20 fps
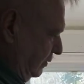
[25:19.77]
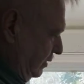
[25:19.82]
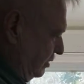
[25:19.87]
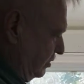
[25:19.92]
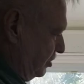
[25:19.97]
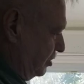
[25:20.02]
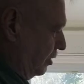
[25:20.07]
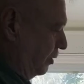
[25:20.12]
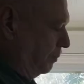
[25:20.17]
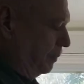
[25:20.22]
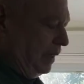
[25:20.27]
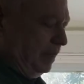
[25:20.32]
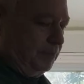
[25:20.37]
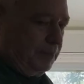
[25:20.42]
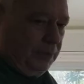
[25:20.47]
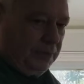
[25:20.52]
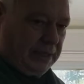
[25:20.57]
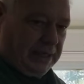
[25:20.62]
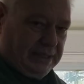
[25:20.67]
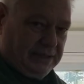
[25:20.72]
so
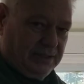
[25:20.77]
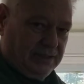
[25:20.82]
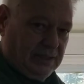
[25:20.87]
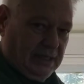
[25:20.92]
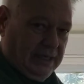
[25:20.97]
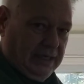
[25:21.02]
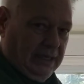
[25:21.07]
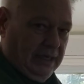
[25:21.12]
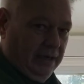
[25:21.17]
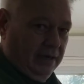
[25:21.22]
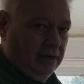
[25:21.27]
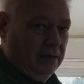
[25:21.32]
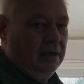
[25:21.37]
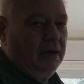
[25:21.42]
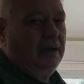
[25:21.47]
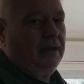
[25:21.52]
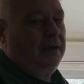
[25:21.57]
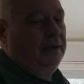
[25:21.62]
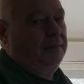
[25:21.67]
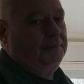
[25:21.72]
people can sit here,
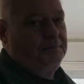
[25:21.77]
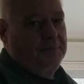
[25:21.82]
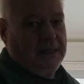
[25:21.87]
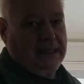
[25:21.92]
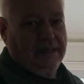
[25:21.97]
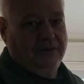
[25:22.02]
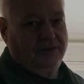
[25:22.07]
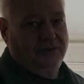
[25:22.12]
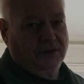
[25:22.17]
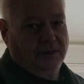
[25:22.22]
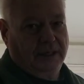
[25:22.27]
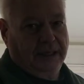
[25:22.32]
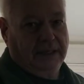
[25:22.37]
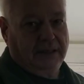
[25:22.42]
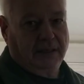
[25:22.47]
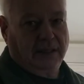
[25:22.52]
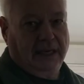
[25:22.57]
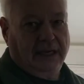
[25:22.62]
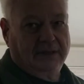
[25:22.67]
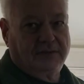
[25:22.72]
enjoy a
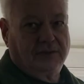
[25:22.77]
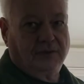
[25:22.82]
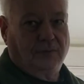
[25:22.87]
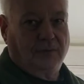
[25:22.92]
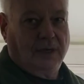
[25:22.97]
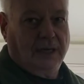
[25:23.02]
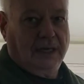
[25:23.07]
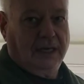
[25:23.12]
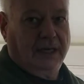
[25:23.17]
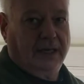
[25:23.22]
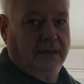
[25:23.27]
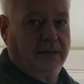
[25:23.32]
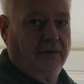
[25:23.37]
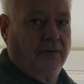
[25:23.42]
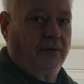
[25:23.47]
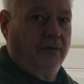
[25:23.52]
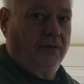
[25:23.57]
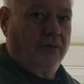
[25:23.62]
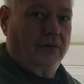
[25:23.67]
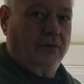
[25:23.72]
glass of wine
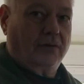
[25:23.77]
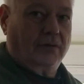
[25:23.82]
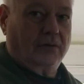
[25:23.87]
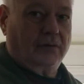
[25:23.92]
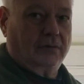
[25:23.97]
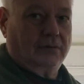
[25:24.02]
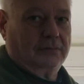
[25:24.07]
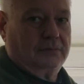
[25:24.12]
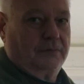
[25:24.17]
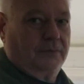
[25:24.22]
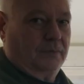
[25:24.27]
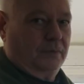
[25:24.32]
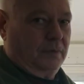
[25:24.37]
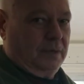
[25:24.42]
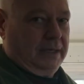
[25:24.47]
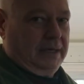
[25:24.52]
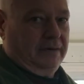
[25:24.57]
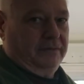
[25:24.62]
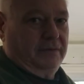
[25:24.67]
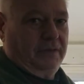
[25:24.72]
or
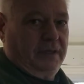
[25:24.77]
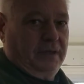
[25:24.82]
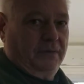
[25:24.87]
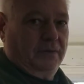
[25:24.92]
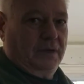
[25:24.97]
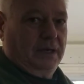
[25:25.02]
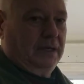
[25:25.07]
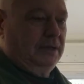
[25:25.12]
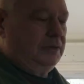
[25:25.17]
whatever they want to